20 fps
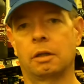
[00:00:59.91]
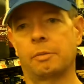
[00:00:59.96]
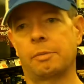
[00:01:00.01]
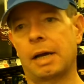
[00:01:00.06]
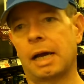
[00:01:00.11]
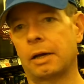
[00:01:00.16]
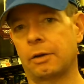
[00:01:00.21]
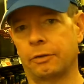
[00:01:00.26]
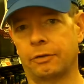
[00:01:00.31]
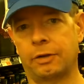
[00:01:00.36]
the
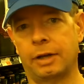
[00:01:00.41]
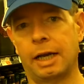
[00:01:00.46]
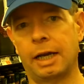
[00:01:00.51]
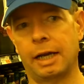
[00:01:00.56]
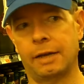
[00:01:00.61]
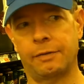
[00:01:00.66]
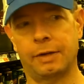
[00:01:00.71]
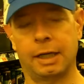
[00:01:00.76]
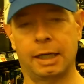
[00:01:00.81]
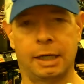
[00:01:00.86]
bottles
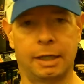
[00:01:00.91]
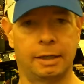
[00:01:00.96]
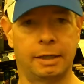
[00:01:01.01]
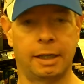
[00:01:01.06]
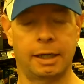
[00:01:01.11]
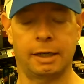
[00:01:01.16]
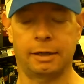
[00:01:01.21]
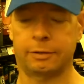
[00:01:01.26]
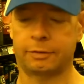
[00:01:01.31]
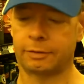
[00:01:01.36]
not having any
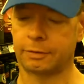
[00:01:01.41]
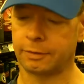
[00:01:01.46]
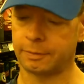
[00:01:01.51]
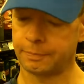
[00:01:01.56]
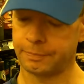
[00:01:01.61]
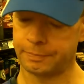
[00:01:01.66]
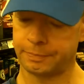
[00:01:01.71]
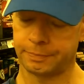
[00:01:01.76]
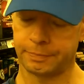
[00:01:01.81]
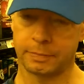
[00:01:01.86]
dates,
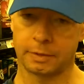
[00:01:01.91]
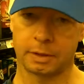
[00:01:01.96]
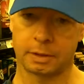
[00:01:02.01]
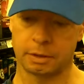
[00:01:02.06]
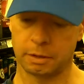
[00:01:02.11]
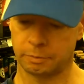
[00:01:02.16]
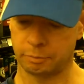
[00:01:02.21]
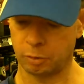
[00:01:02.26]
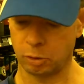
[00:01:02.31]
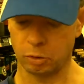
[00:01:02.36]

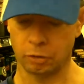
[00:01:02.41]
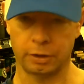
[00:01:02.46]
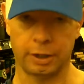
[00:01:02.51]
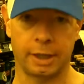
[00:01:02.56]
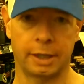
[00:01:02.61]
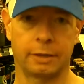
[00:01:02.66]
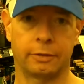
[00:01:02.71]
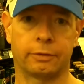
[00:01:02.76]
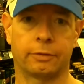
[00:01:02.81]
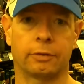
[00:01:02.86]
full
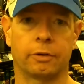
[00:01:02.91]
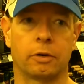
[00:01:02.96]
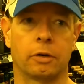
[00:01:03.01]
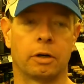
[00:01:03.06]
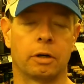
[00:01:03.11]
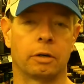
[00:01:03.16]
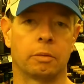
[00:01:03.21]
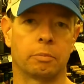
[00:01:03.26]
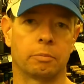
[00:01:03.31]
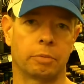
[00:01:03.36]
dates
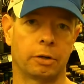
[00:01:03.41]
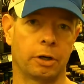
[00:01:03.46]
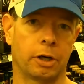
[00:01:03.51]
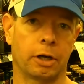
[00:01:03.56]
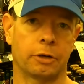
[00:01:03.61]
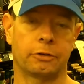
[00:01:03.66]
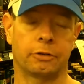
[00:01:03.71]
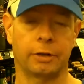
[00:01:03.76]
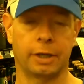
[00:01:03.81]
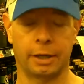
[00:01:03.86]
or
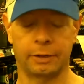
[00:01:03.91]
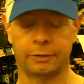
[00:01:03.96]
production